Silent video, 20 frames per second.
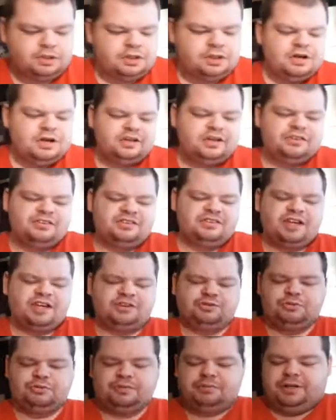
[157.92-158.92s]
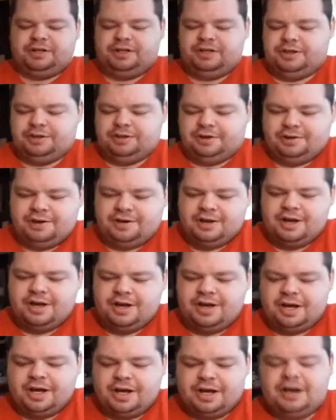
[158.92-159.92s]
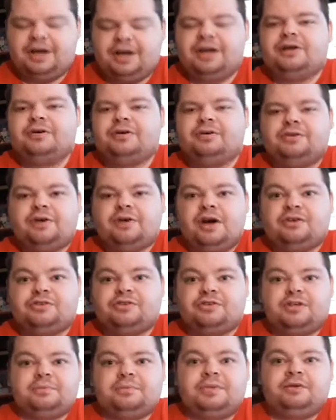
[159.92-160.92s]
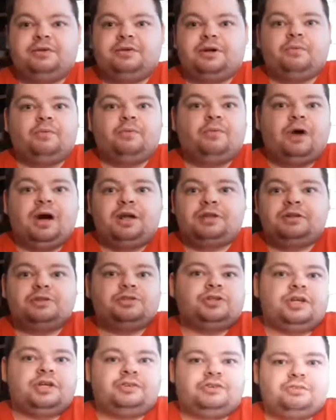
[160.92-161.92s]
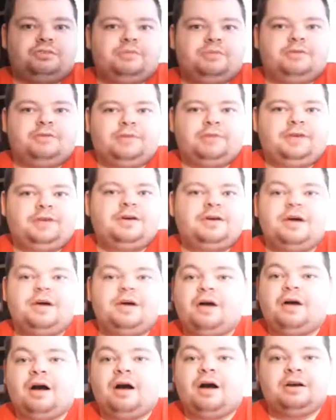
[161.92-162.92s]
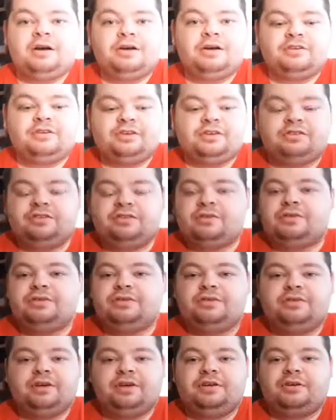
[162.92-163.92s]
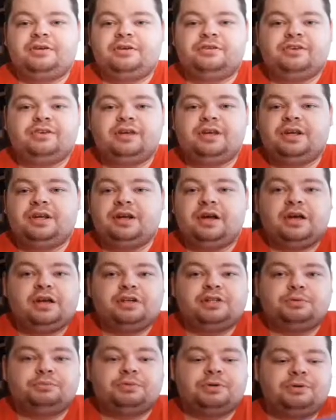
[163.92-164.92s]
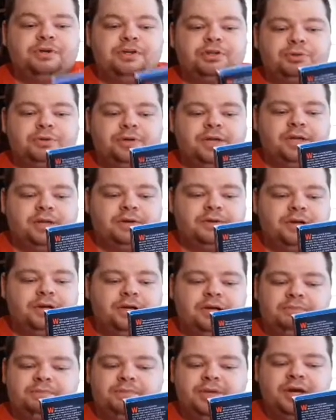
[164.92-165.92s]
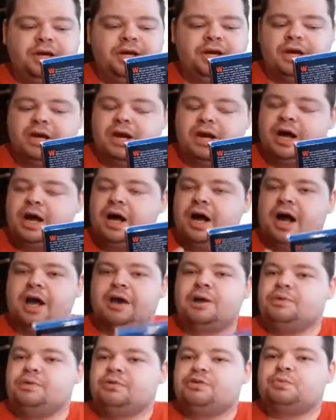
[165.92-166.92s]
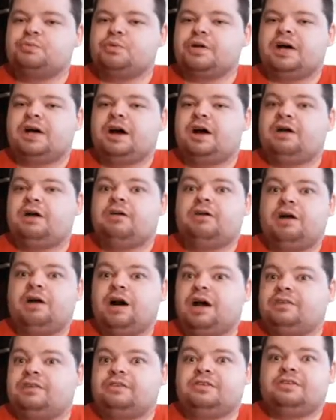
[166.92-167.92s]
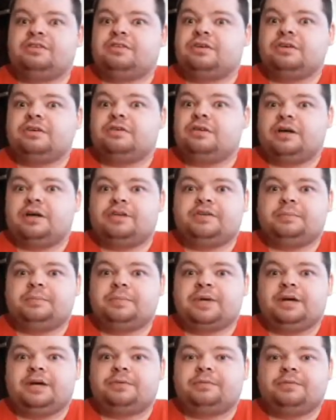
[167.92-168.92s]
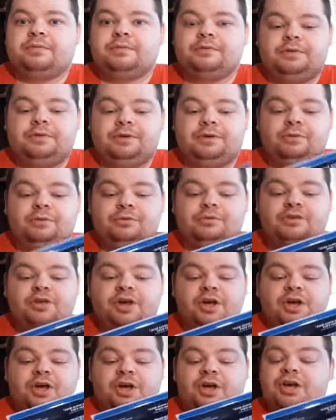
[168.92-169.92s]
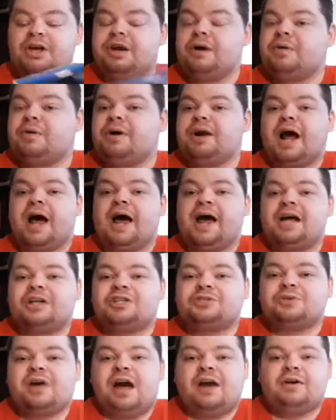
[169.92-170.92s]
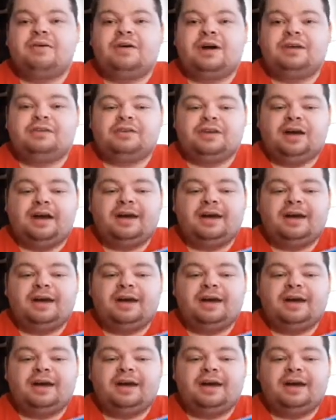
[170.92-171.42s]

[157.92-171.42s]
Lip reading: Alright, this next one right here. Now I know you guys are going to be like, why did you get this movie? Because I saw it in theaters and I actually really enjoyed it. I know this one got lots and lots of bad reviews. You know what? I actually kind of liked it.